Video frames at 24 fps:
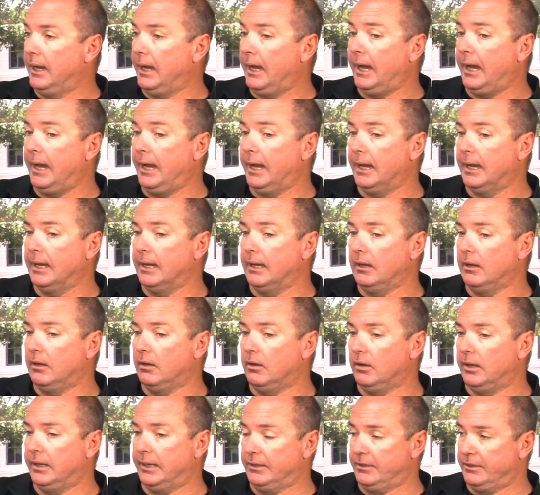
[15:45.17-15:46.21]
And
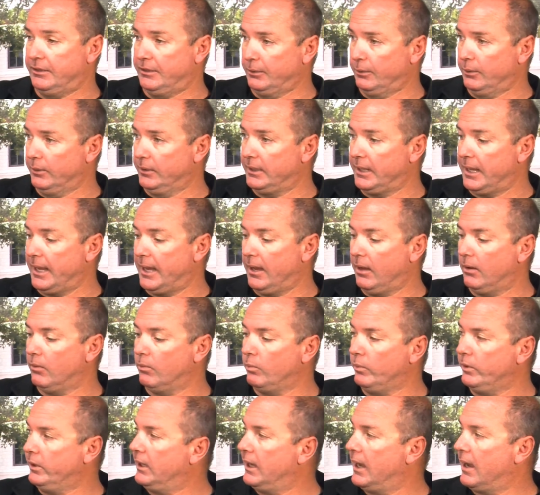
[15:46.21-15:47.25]
in doing that,
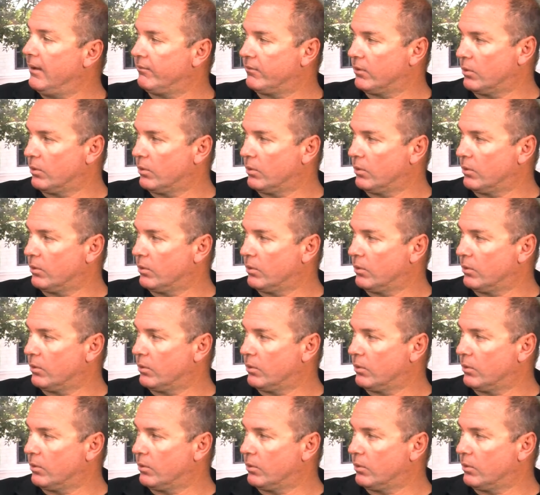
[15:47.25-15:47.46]
we have